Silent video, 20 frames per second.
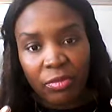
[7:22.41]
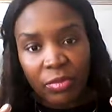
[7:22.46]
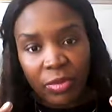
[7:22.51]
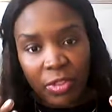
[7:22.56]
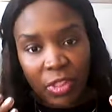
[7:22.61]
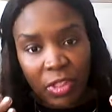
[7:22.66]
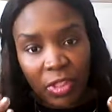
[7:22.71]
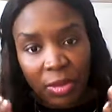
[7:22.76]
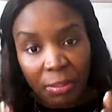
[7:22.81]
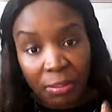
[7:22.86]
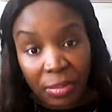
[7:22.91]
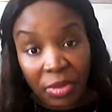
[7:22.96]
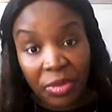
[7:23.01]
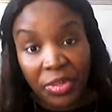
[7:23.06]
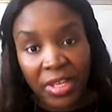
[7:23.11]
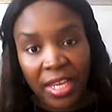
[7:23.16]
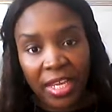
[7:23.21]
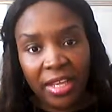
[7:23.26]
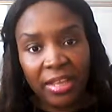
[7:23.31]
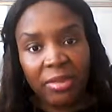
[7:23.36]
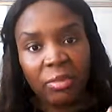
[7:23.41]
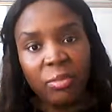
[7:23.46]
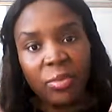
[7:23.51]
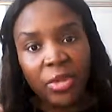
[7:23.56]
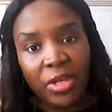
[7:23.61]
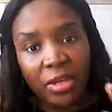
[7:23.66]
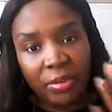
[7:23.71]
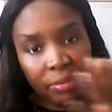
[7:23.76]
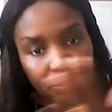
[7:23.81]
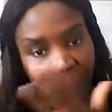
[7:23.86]
to communicate
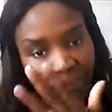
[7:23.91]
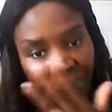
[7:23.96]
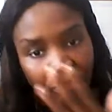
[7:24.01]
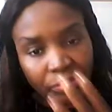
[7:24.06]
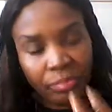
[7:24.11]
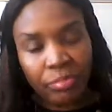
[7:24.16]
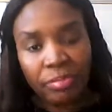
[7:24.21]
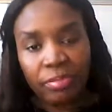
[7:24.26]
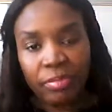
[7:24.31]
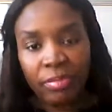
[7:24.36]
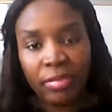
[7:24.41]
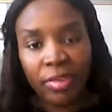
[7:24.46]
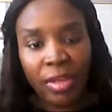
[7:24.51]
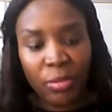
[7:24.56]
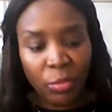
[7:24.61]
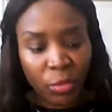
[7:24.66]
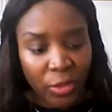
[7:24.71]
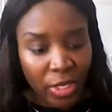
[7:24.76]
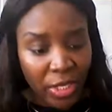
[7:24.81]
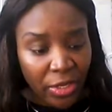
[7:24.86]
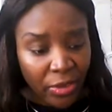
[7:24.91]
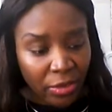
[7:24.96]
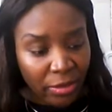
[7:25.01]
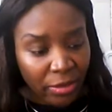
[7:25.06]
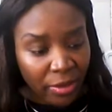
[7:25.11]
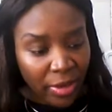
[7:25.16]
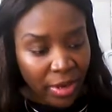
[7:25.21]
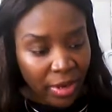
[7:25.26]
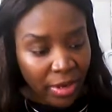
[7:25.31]
with your